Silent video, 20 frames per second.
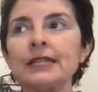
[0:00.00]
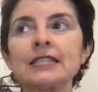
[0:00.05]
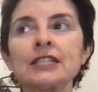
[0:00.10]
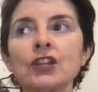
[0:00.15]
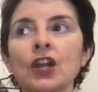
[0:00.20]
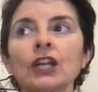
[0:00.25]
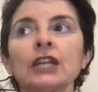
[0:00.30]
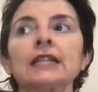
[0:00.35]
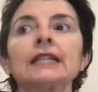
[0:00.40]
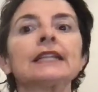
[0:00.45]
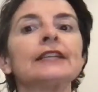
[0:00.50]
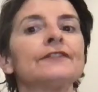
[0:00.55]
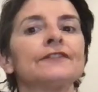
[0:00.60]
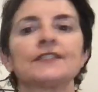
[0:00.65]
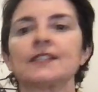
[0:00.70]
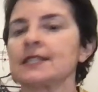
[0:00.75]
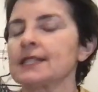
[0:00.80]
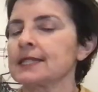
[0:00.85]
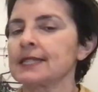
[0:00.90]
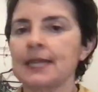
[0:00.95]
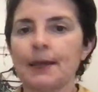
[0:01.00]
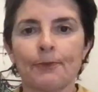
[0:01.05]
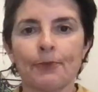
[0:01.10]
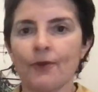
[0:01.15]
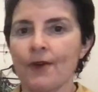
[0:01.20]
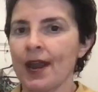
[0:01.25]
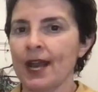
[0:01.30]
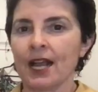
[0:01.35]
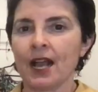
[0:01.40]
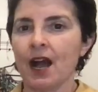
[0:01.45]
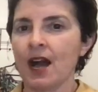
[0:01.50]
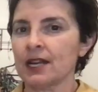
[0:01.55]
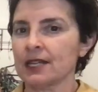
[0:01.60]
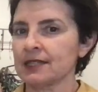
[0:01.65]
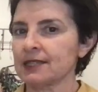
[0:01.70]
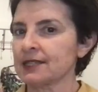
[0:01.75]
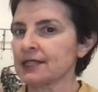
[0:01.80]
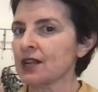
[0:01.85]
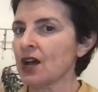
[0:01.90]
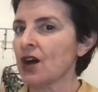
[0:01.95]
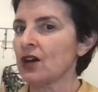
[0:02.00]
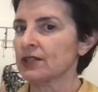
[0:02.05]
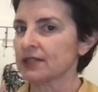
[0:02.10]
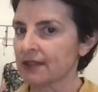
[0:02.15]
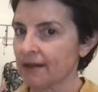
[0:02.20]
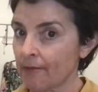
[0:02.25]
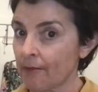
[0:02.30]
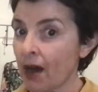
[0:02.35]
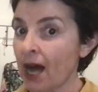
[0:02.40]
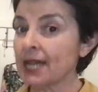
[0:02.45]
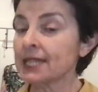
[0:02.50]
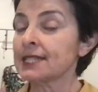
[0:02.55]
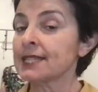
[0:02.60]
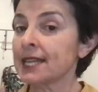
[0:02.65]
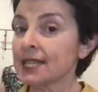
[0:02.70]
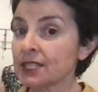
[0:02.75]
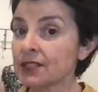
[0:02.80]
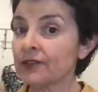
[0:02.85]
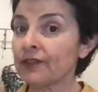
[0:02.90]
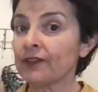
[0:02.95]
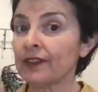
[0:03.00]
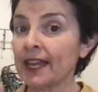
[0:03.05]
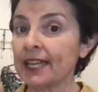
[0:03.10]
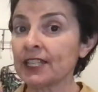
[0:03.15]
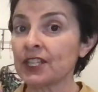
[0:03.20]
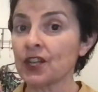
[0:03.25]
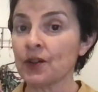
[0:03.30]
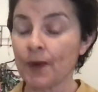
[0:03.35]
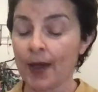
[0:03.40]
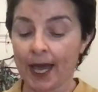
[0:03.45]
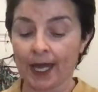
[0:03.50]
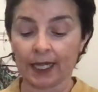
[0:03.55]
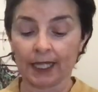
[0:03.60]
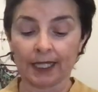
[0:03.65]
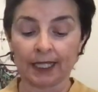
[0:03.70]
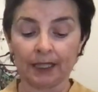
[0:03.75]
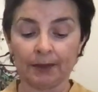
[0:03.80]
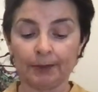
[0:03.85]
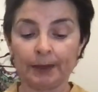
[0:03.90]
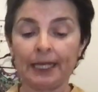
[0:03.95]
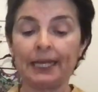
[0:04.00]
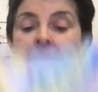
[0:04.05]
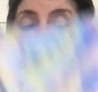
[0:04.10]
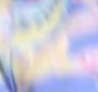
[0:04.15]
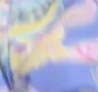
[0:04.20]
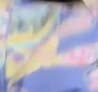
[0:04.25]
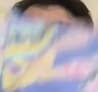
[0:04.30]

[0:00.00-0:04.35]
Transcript: not a lift and separate kind of style. So it might tend to flatten you out a little bit,